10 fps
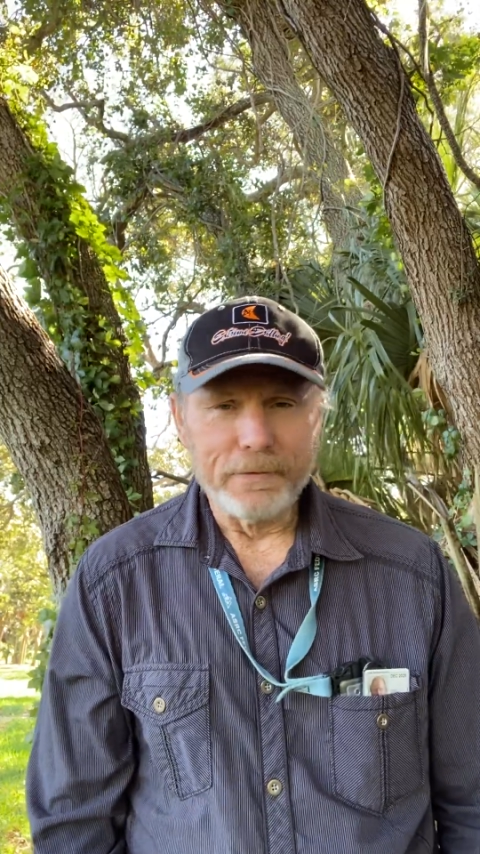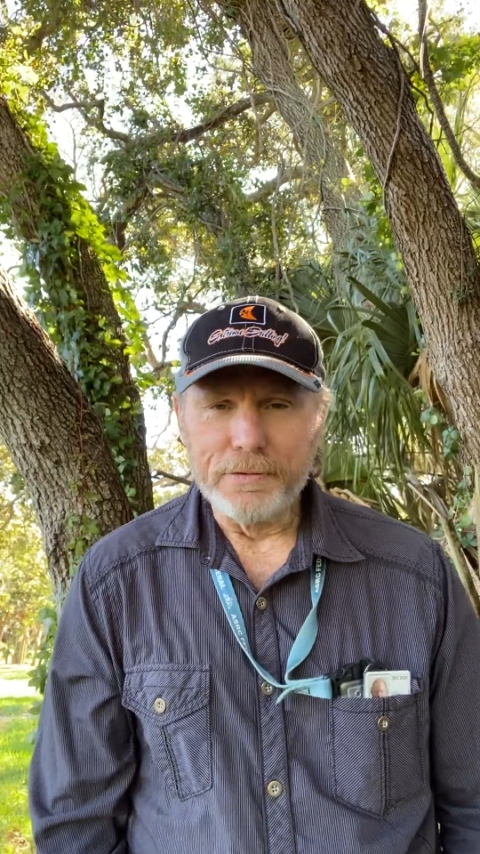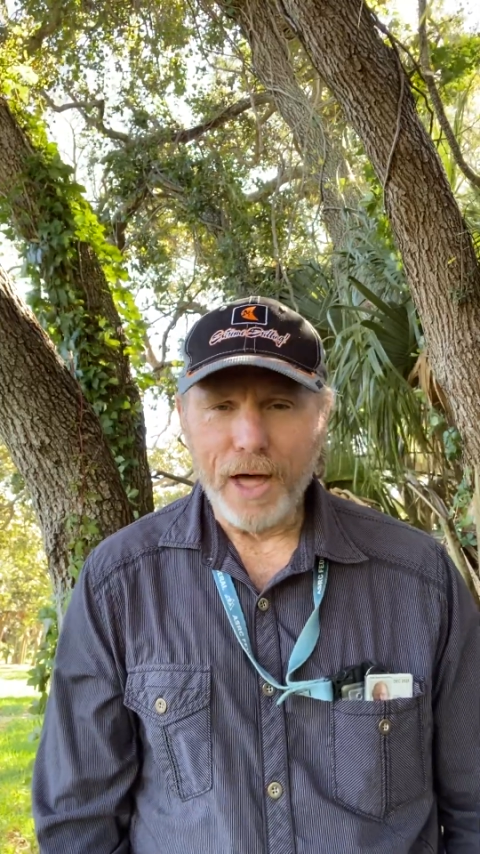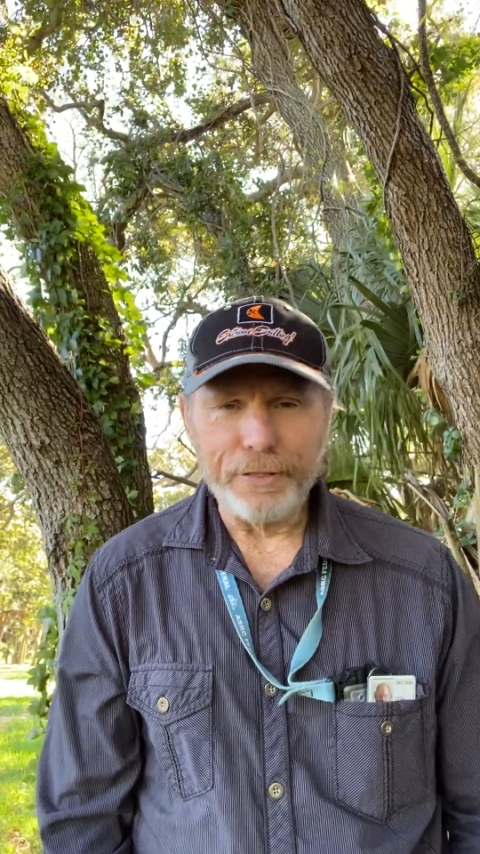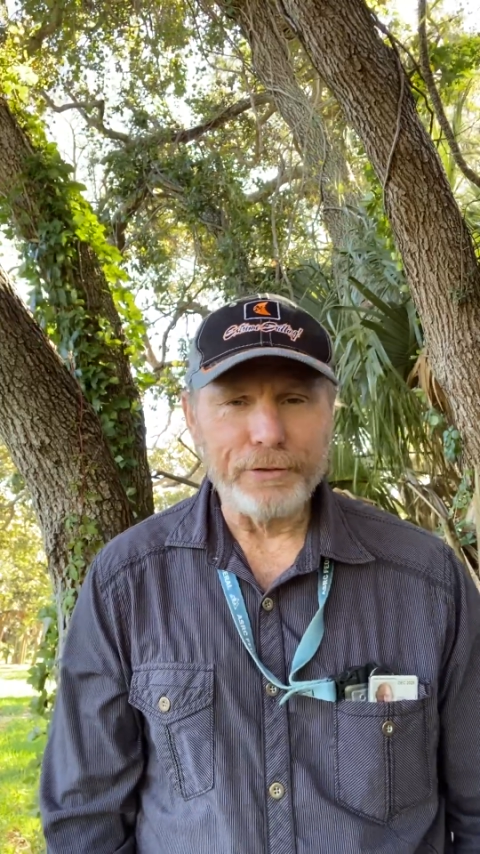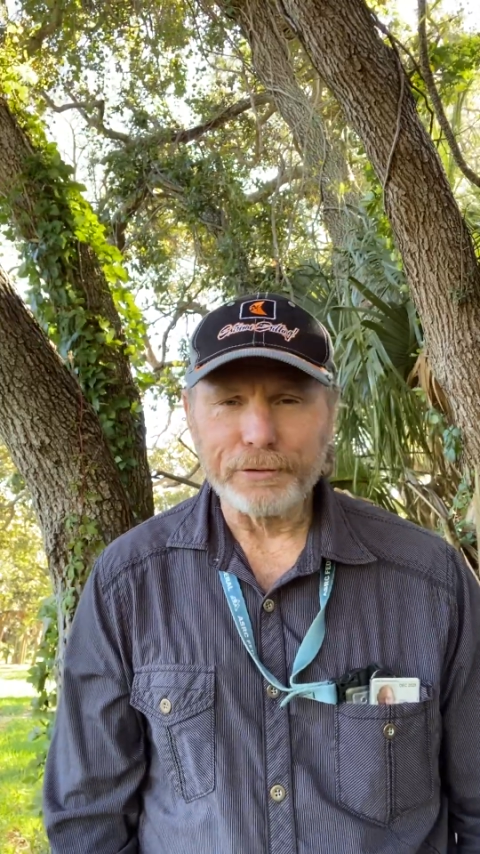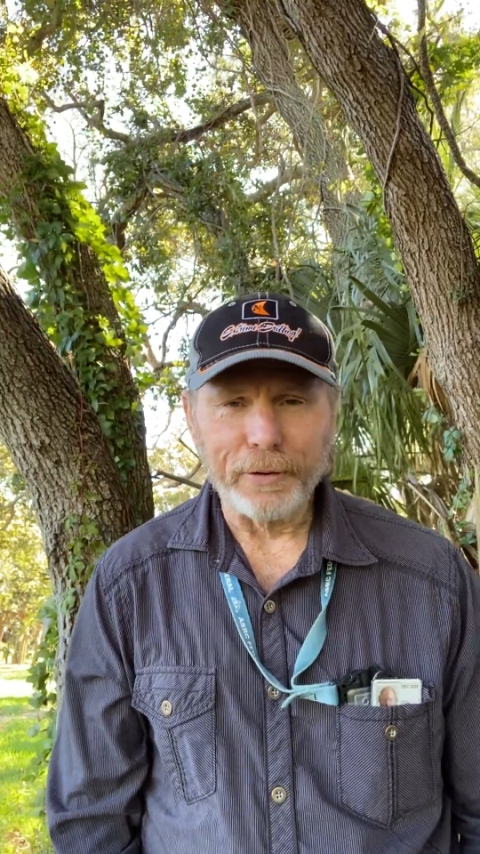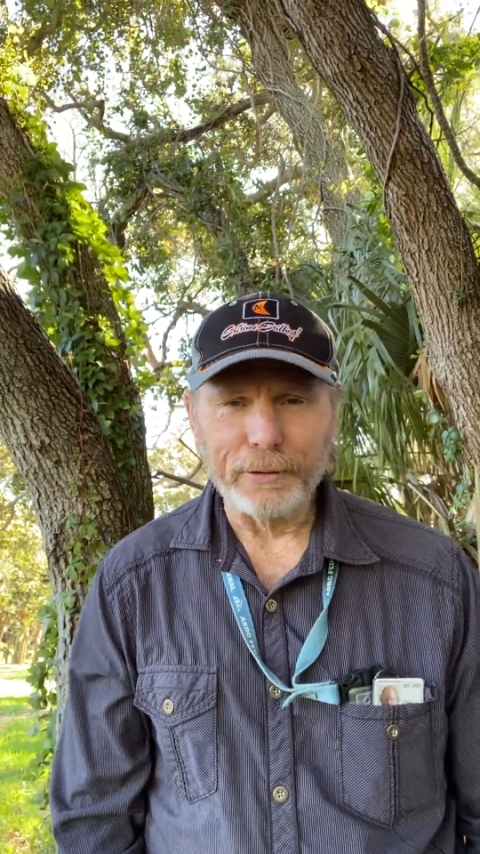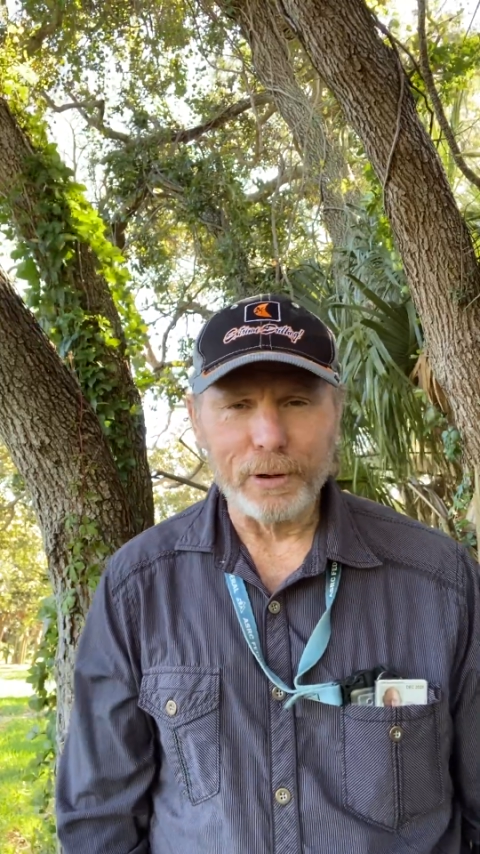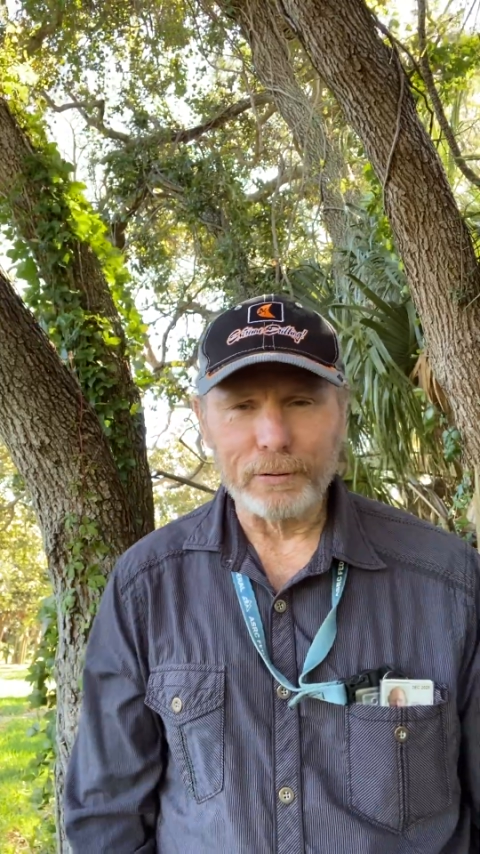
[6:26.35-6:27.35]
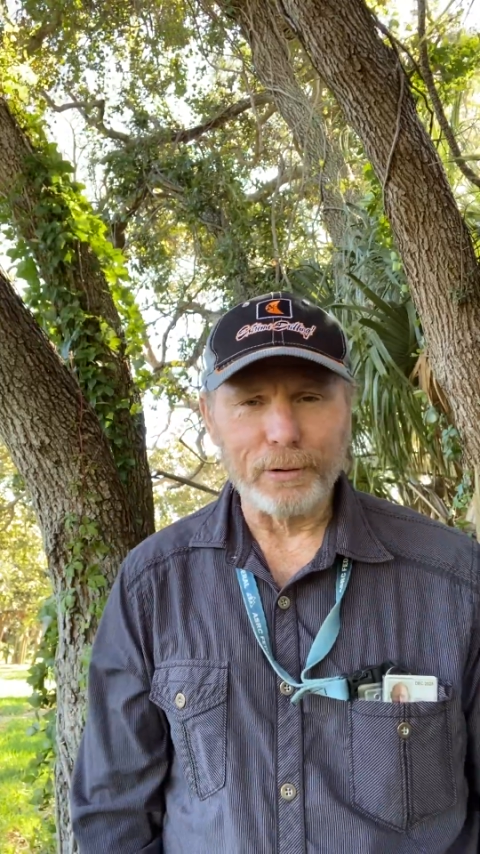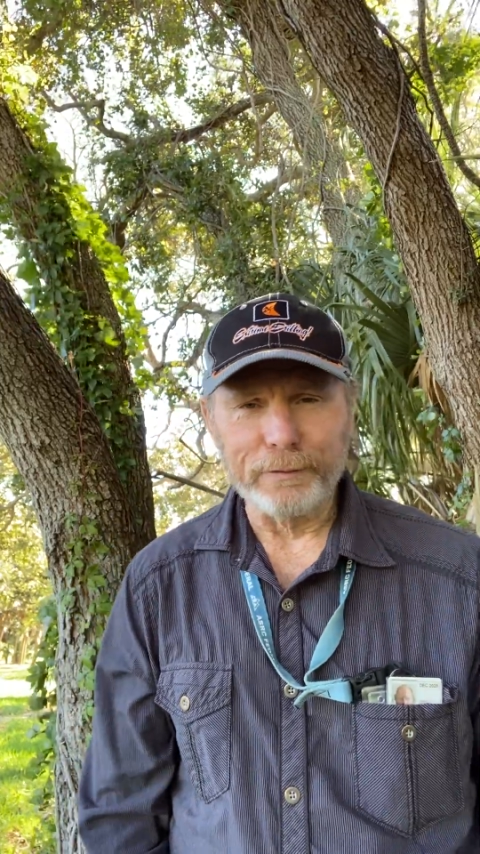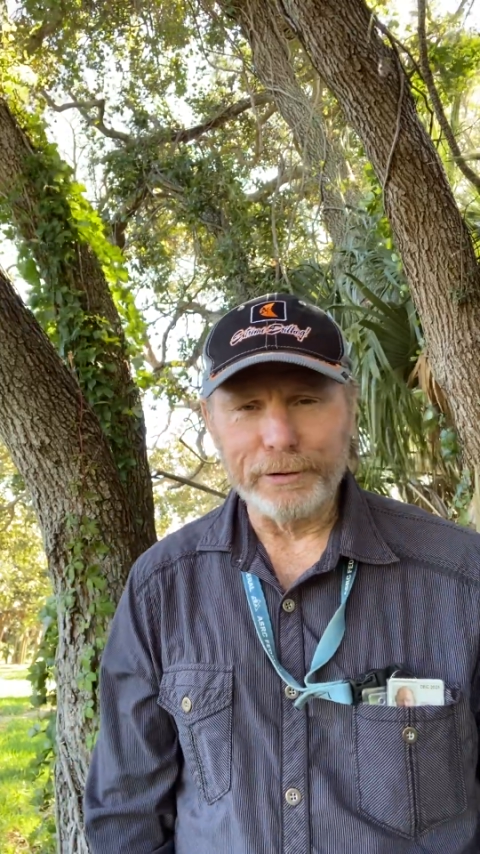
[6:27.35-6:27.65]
"Nothing's going on over